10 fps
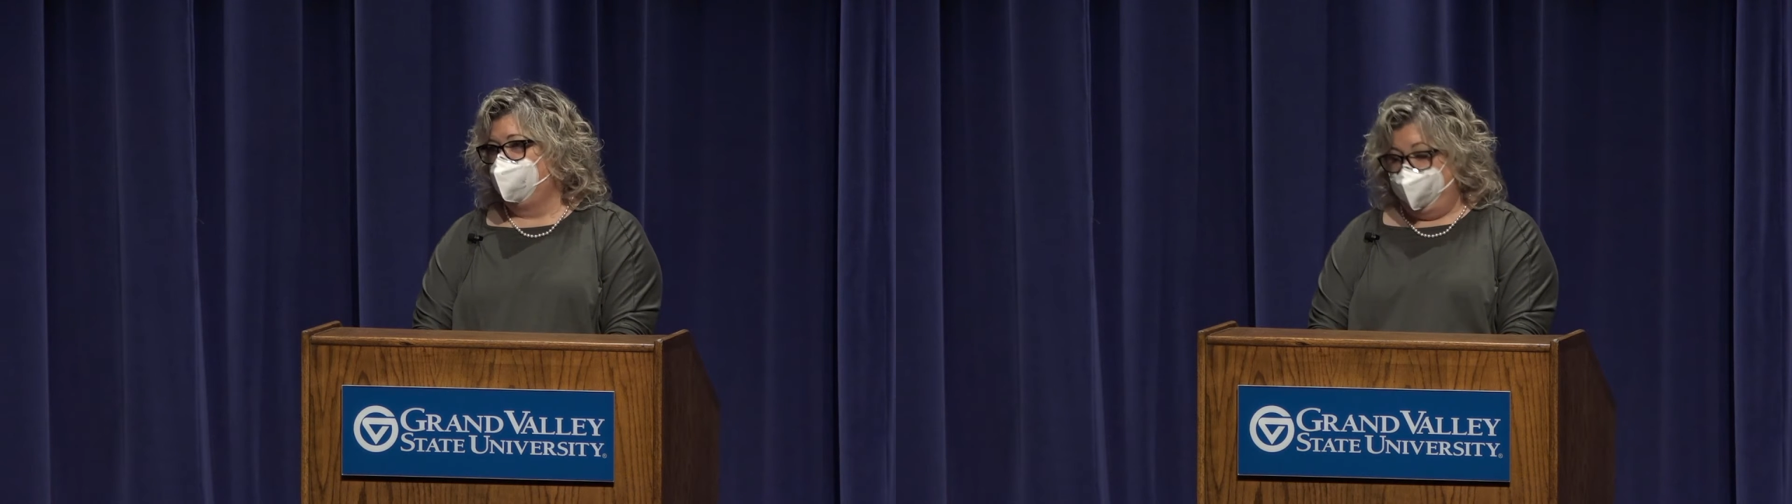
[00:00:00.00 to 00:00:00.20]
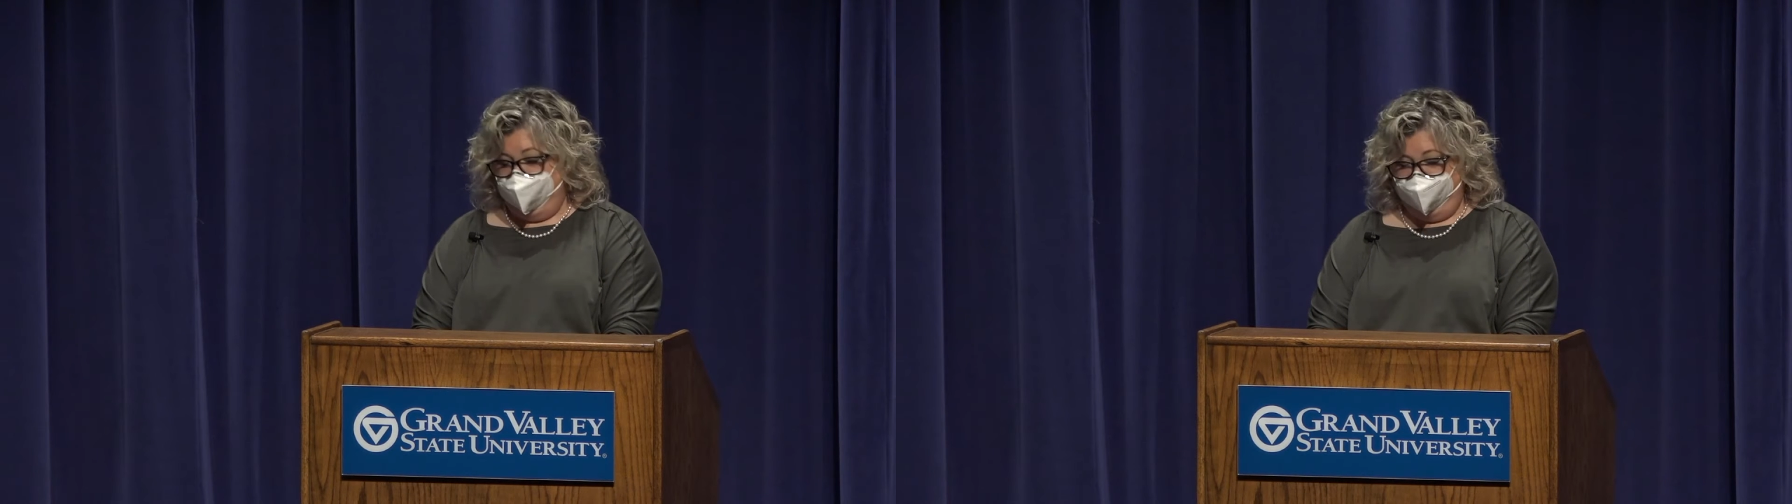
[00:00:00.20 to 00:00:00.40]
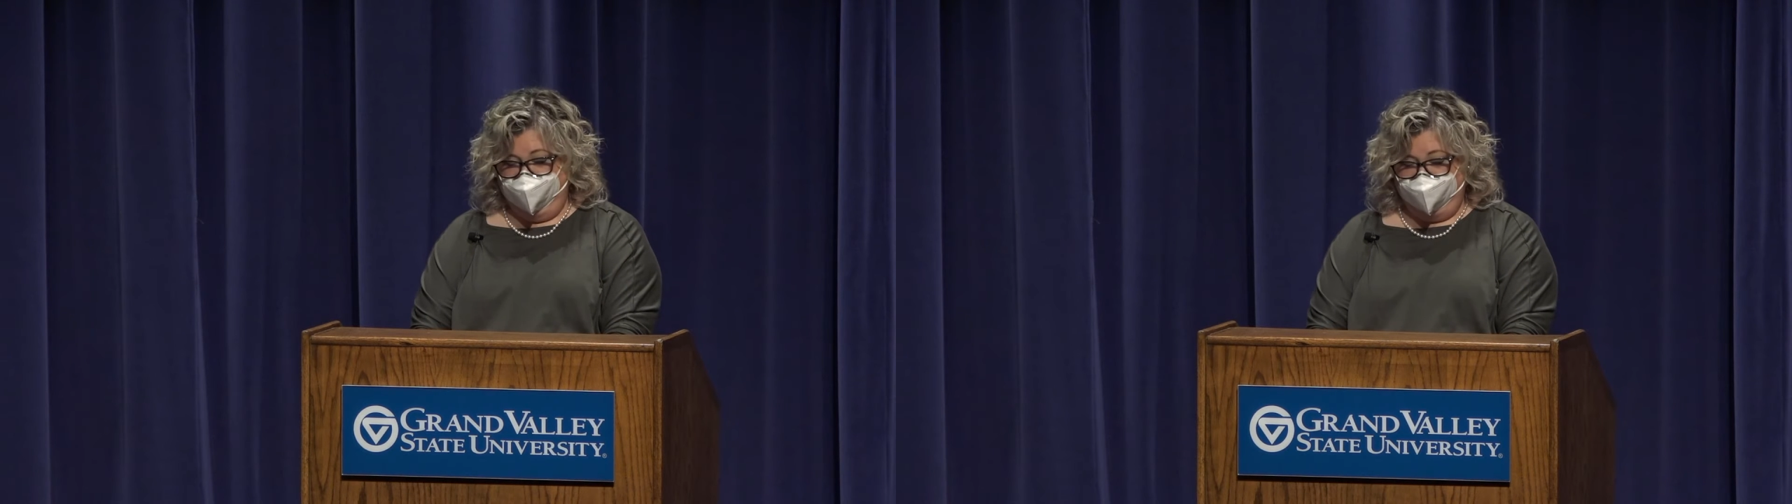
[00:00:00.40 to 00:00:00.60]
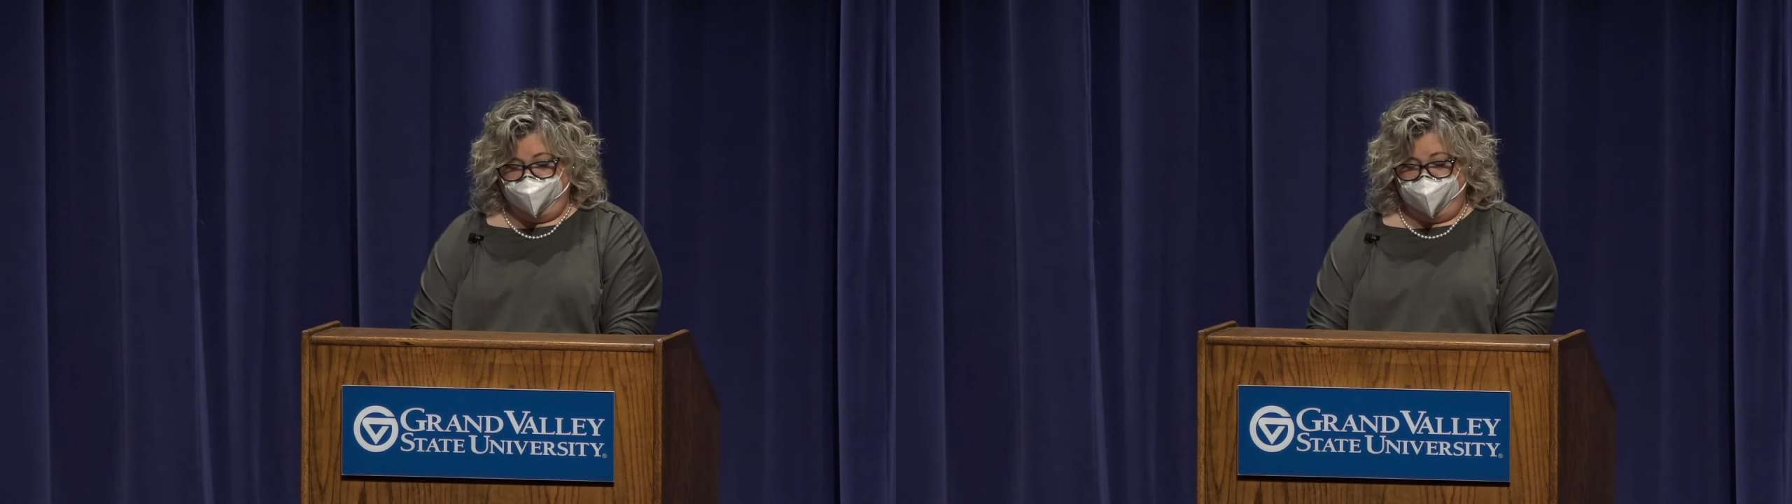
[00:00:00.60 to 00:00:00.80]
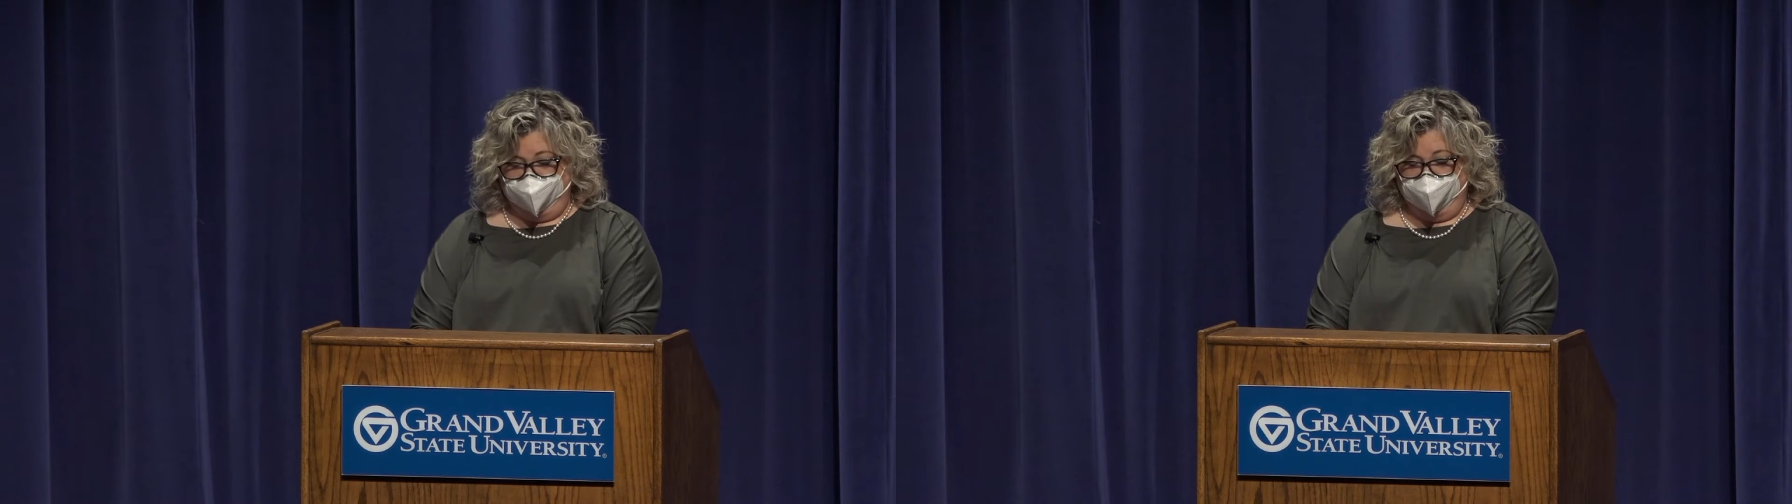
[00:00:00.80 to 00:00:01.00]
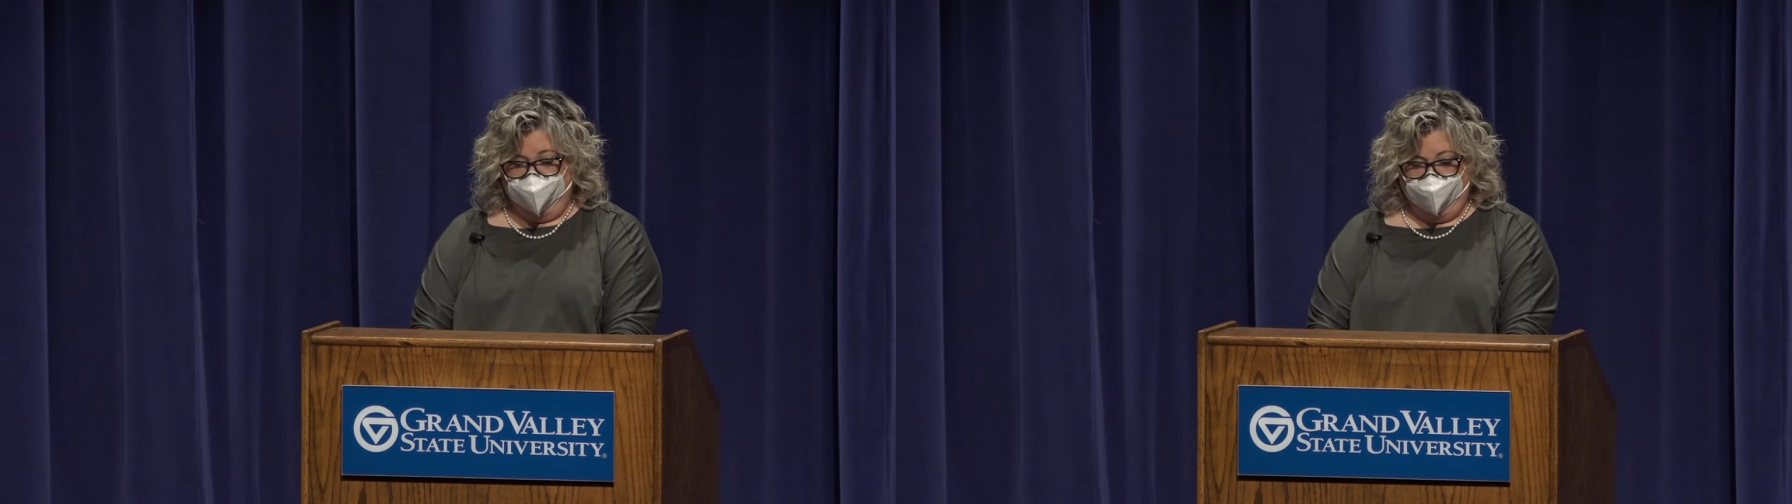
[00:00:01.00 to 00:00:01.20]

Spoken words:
and living freely,